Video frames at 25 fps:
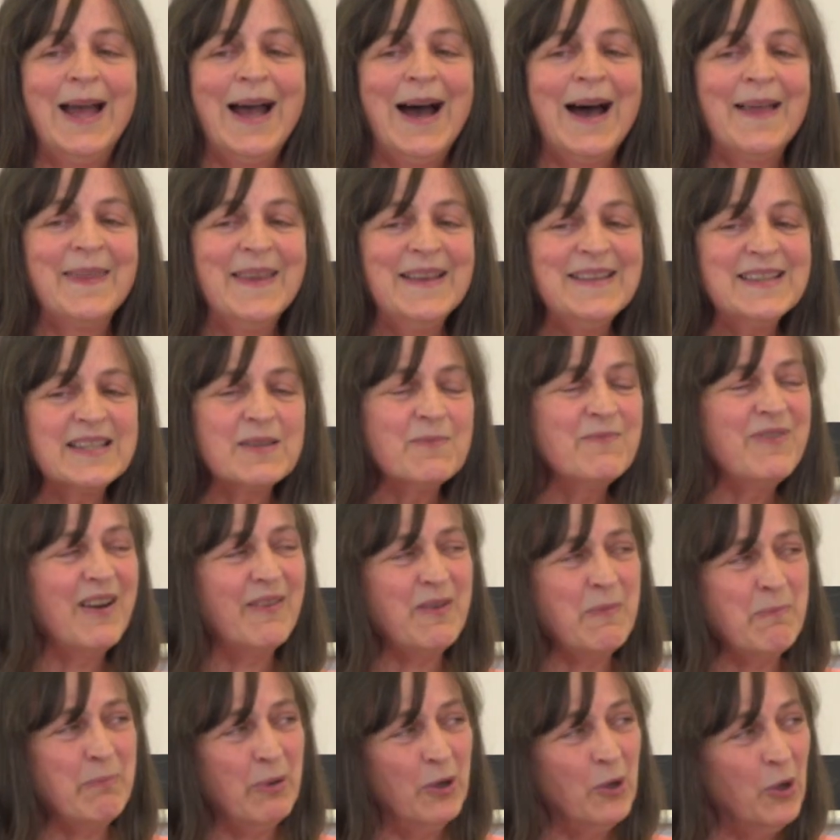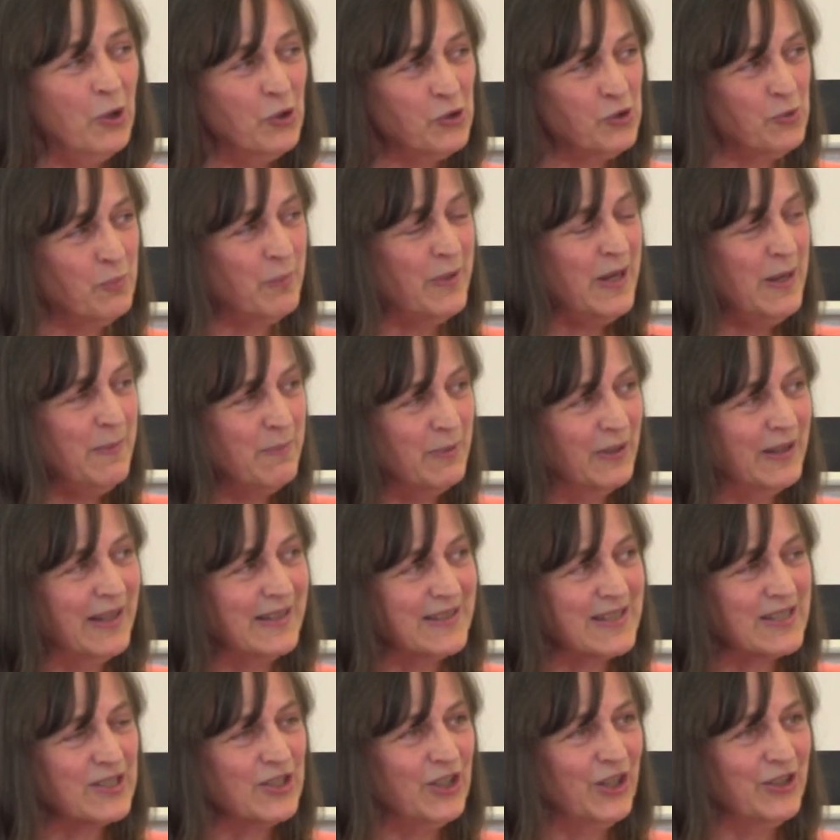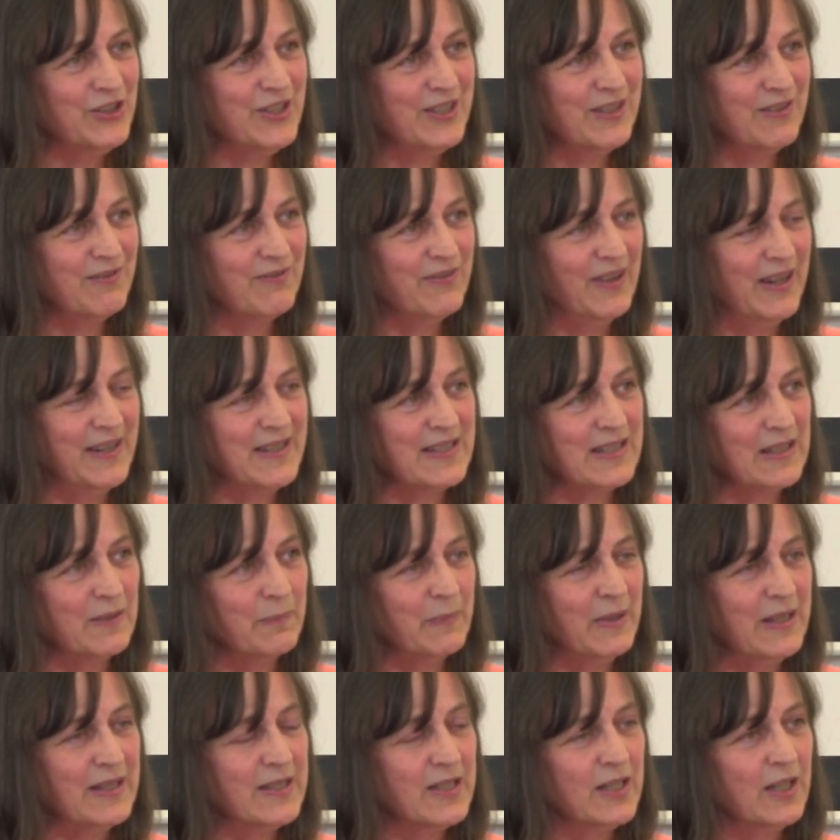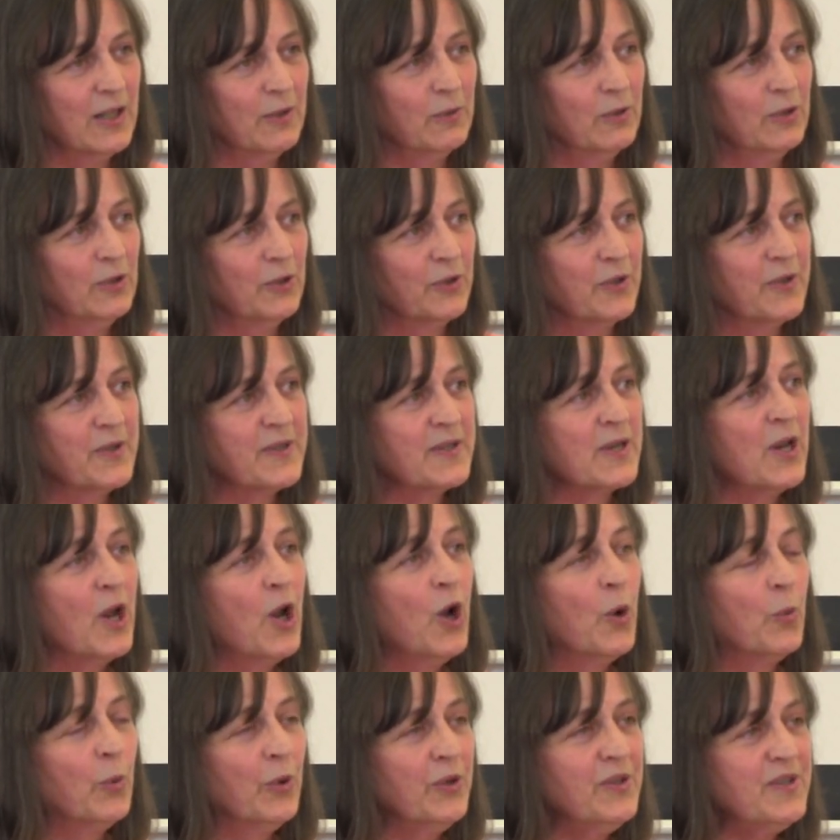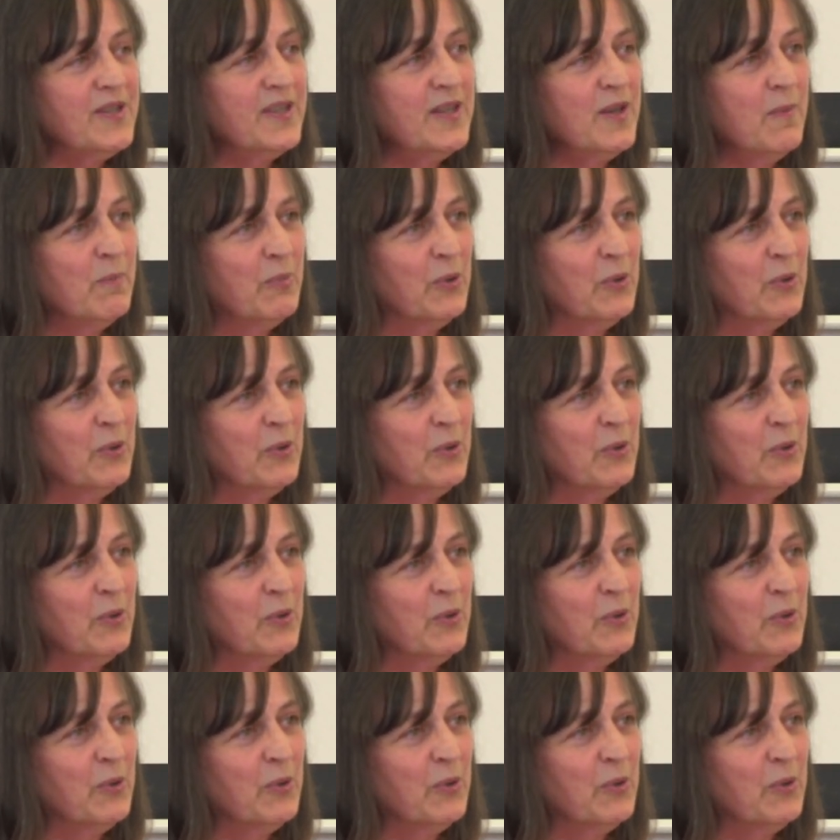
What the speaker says: And then some very posh people then started inviting me to go along, because once your